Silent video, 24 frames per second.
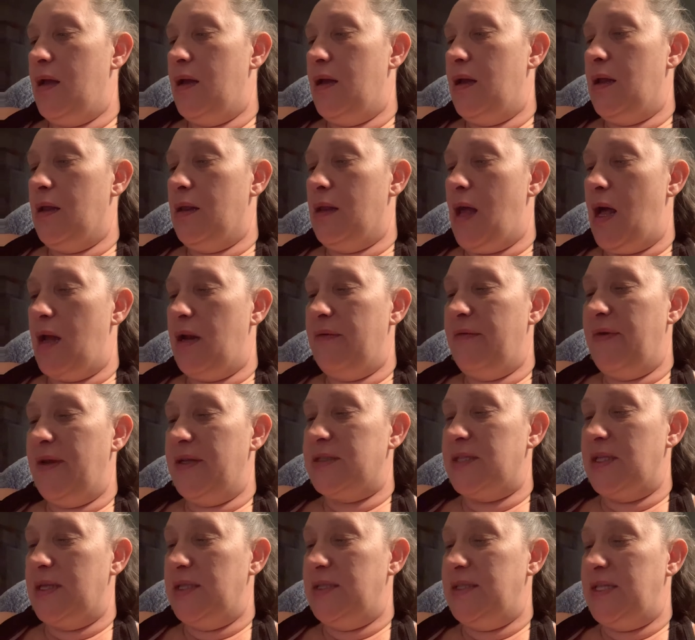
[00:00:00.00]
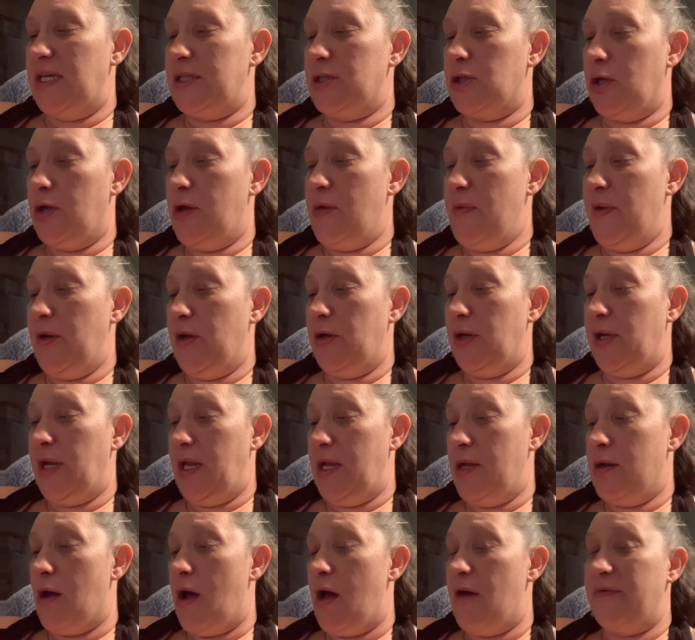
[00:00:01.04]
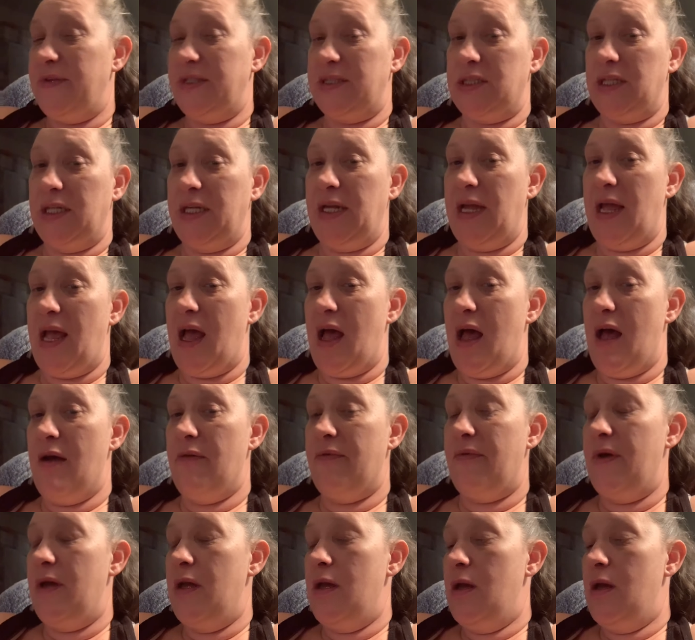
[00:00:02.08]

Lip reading: lot of us in the denture community obviously have